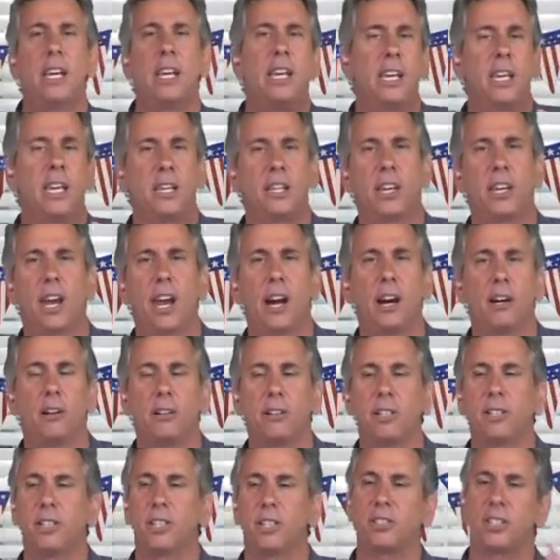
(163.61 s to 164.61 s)
in
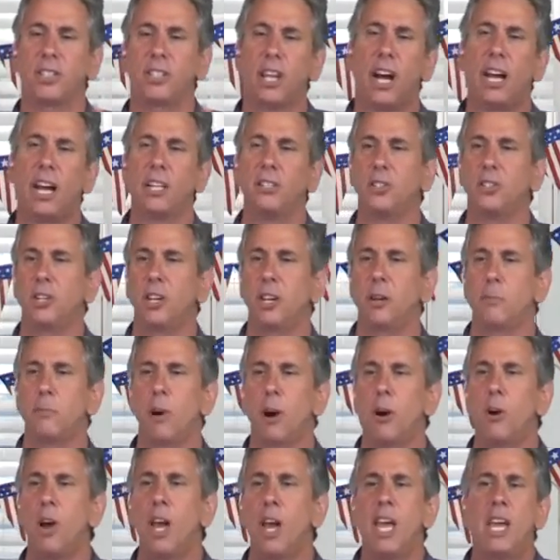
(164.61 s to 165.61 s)
calories. It's
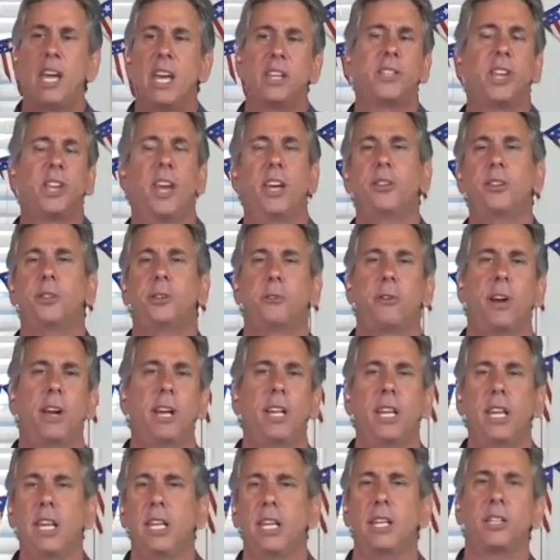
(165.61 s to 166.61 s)
non-GMO. It tastes
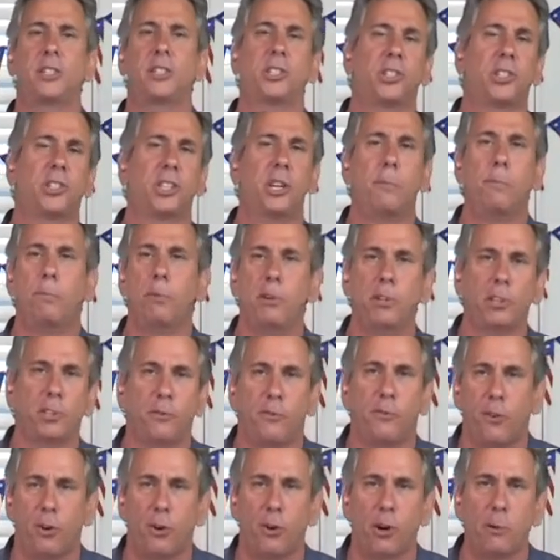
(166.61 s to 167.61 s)
great in its simplest
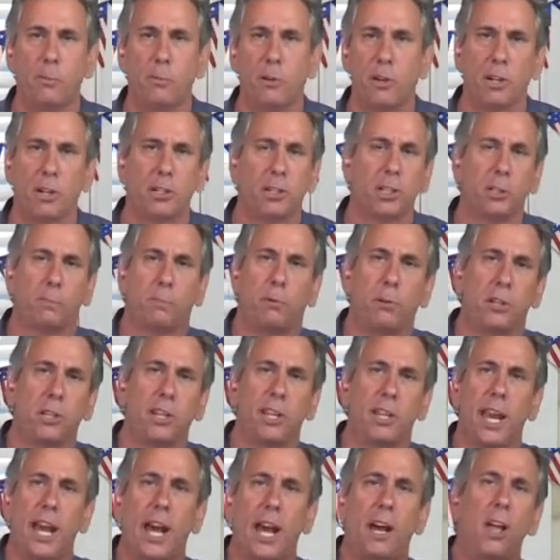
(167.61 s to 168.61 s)
form. You could just put
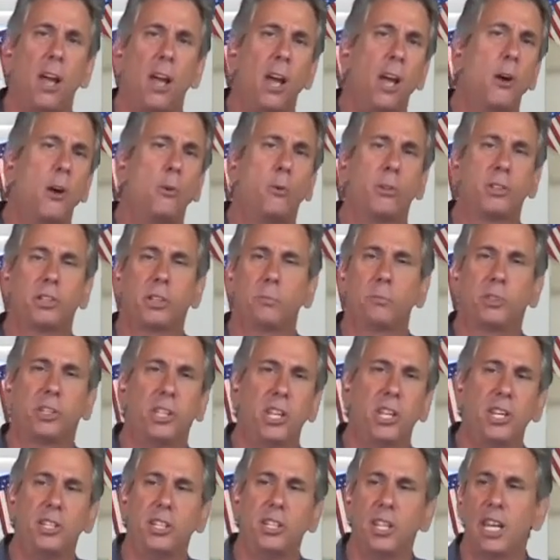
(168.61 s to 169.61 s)
it out with some
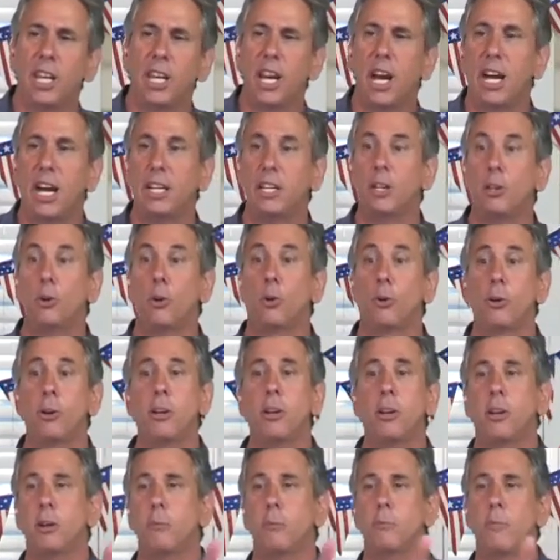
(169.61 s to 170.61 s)
seasoning on it, or
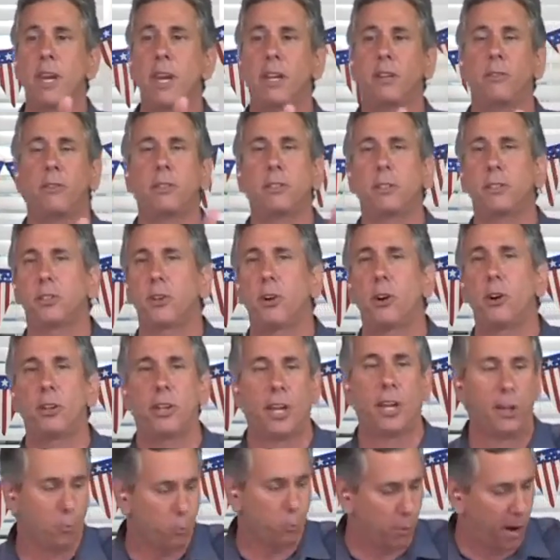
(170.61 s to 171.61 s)
you can make what's called
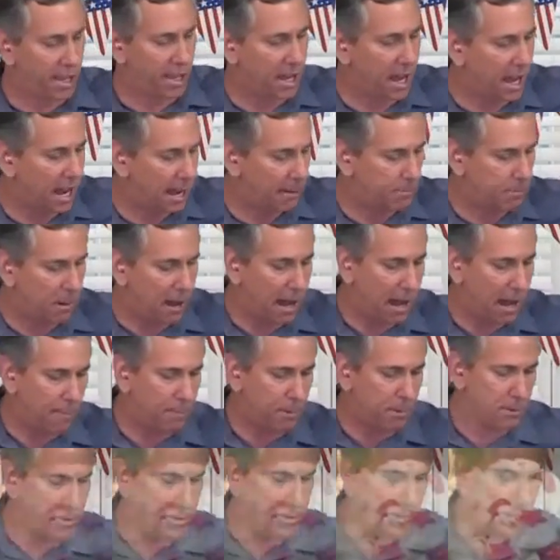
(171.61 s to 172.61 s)
like red hot poppers